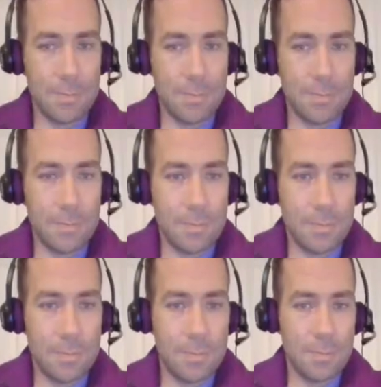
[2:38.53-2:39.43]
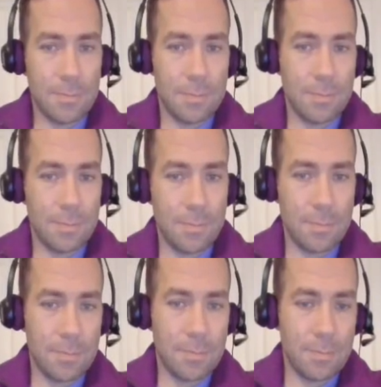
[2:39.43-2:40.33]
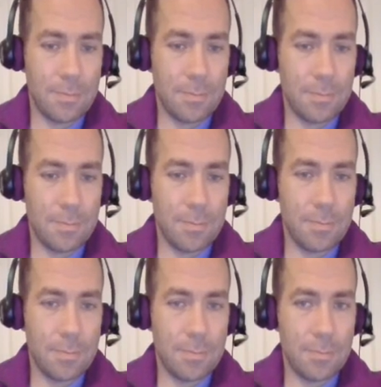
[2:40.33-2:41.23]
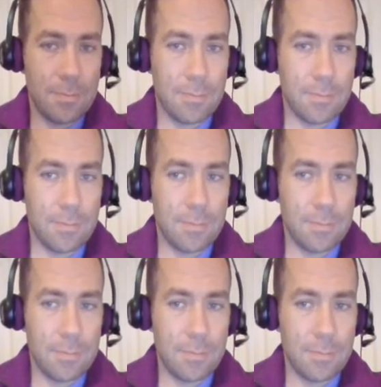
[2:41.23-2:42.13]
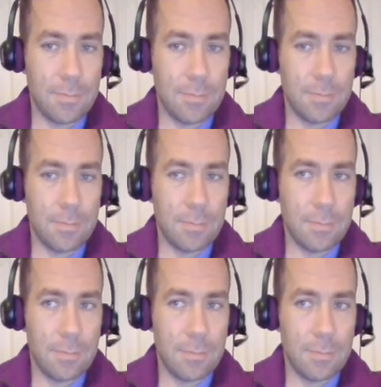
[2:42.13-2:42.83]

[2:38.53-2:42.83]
The person shown says nothing.